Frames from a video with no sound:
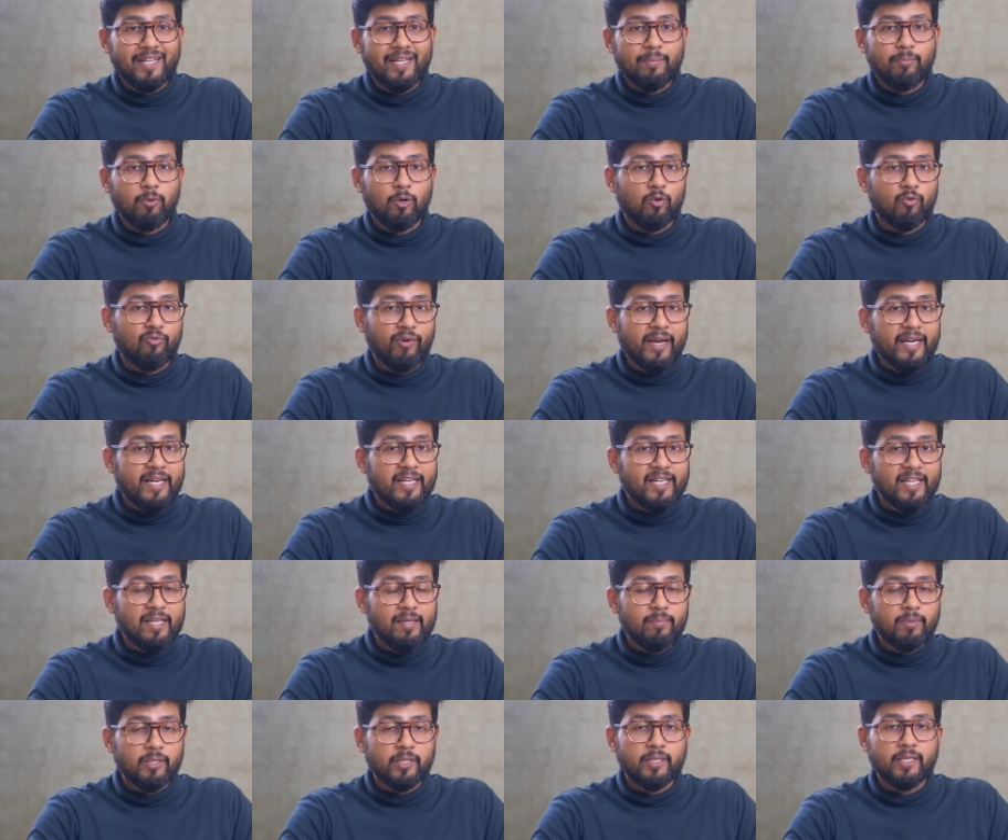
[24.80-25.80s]
tape or white
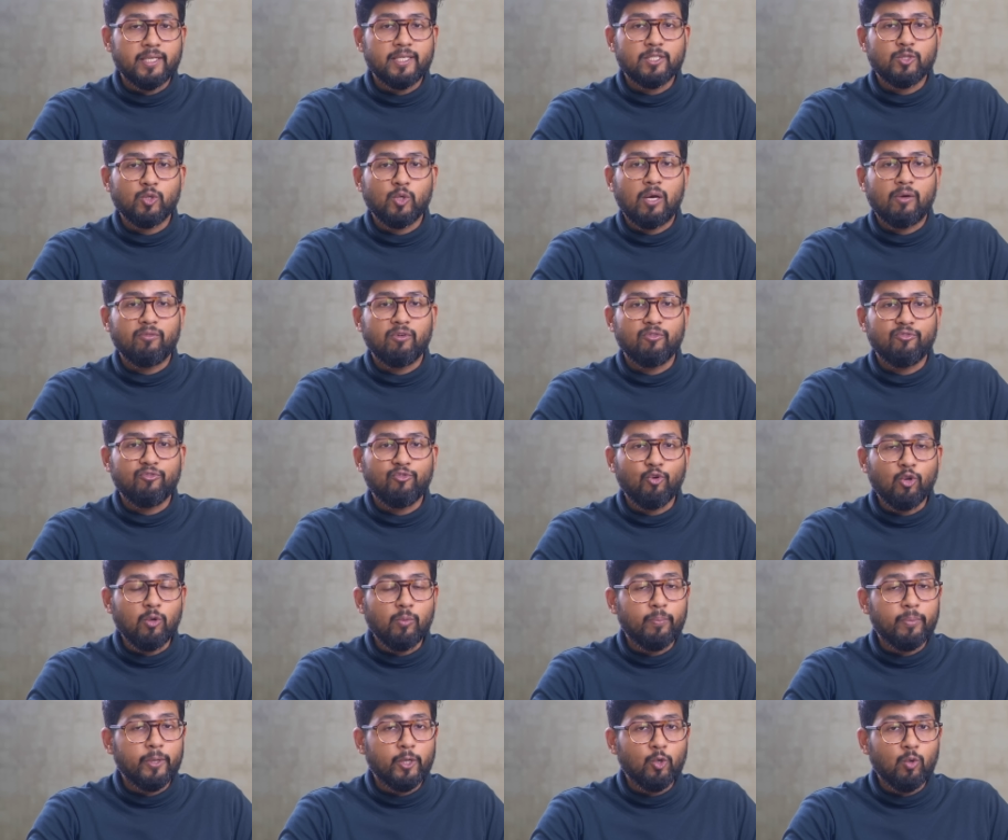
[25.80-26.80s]
tape in case you have a
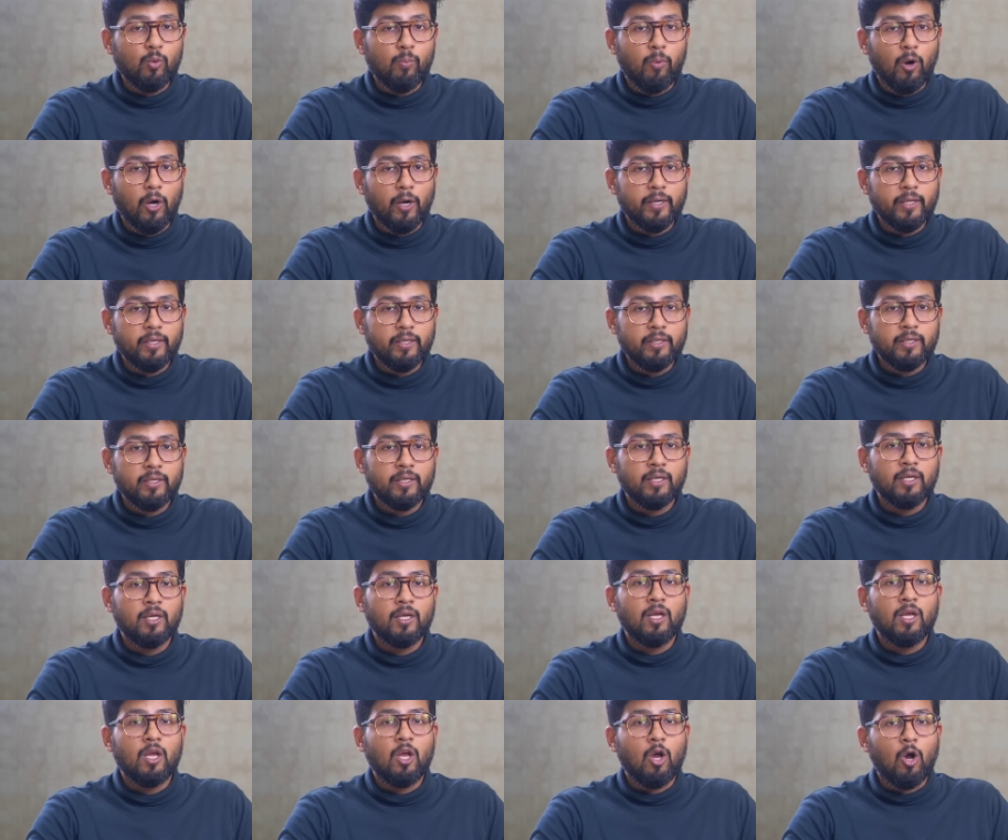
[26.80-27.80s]
full P U border,
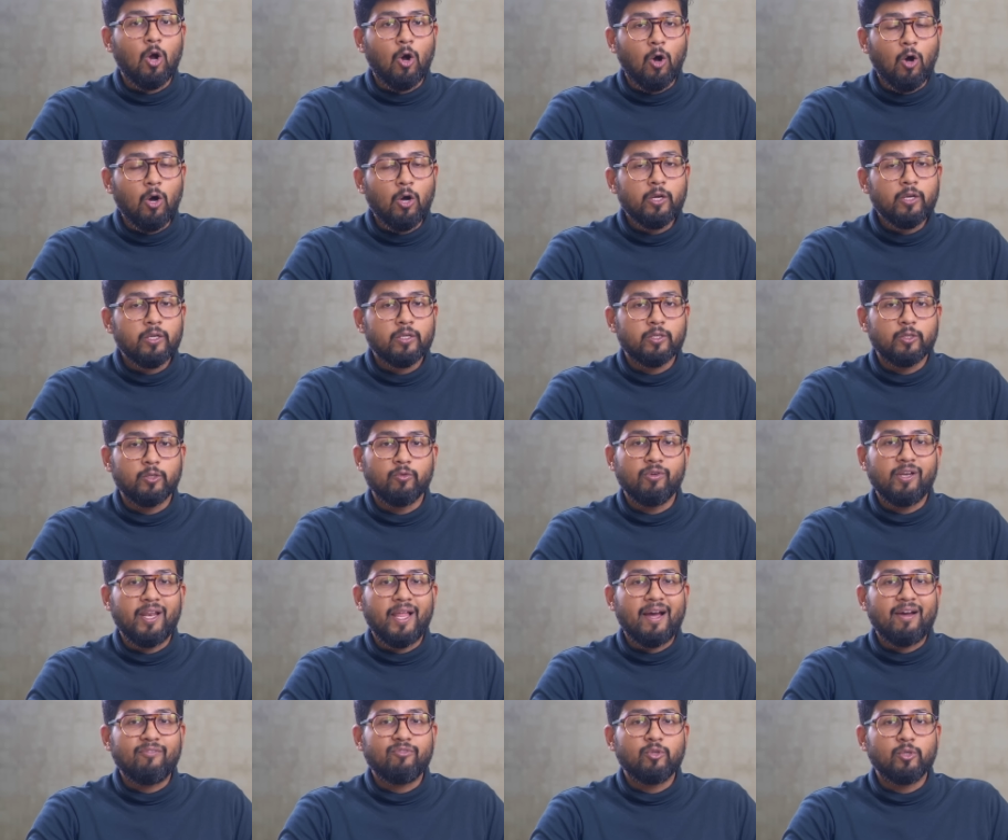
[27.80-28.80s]
or you
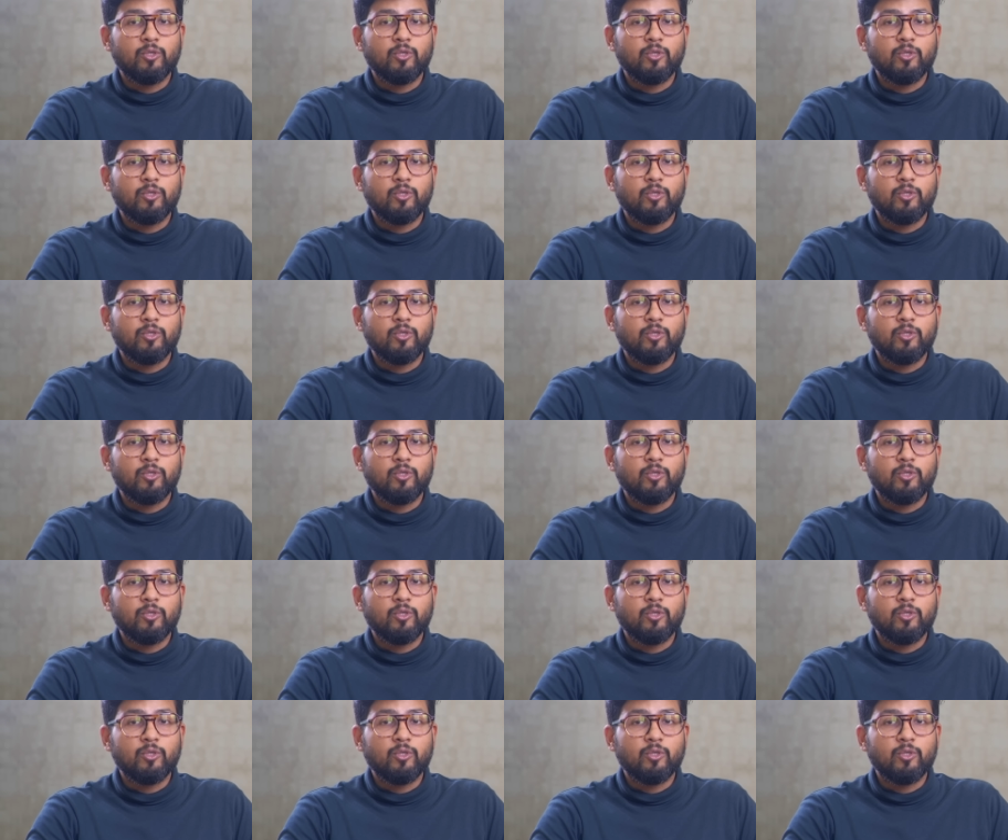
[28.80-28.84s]
will have